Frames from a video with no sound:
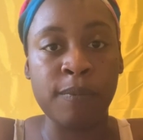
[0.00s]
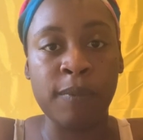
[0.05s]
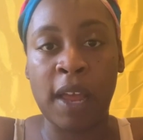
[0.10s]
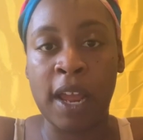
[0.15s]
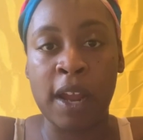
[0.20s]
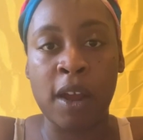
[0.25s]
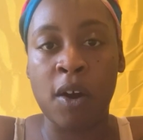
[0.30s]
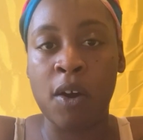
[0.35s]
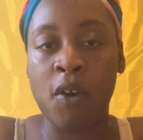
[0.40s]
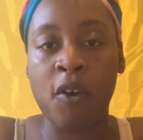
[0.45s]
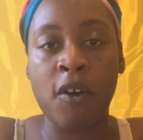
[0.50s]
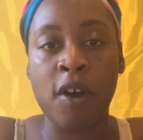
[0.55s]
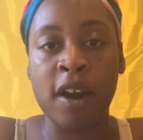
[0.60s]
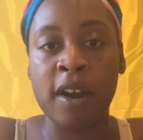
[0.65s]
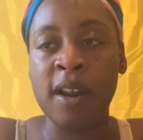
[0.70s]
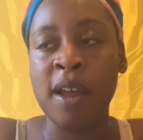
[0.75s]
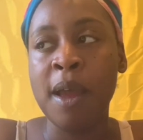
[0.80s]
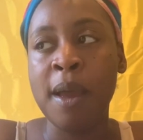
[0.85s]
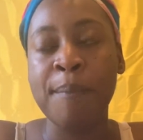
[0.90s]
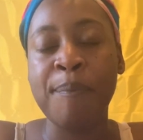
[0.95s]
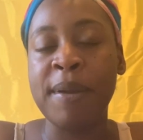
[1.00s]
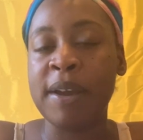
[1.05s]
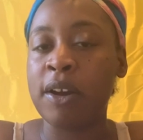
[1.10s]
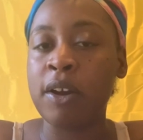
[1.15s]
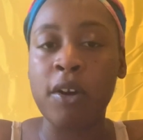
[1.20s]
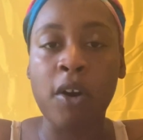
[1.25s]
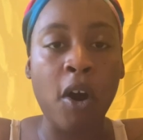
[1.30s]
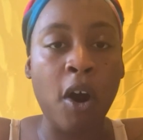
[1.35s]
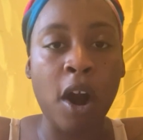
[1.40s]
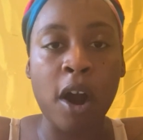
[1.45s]
like on pick
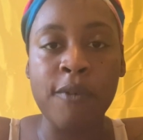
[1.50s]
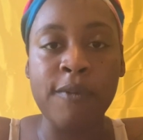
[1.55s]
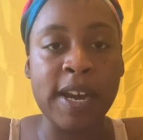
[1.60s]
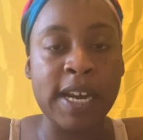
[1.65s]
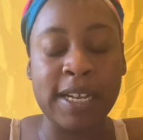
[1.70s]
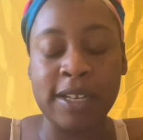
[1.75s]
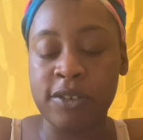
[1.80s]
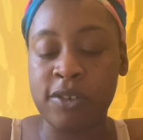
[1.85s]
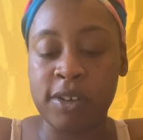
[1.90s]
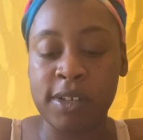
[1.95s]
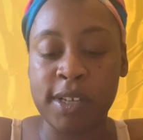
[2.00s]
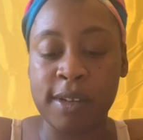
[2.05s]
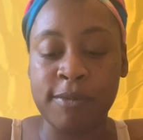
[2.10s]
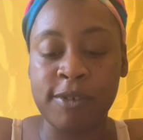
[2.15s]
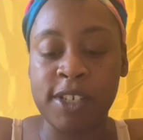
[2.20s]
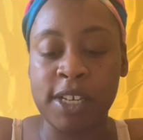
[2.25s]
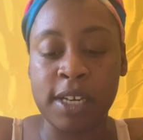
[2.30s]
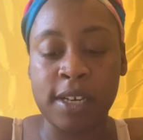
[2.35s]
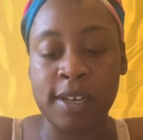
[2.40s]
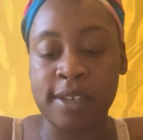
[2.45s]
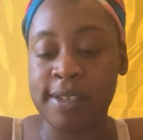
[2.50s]
a card readings or some shit.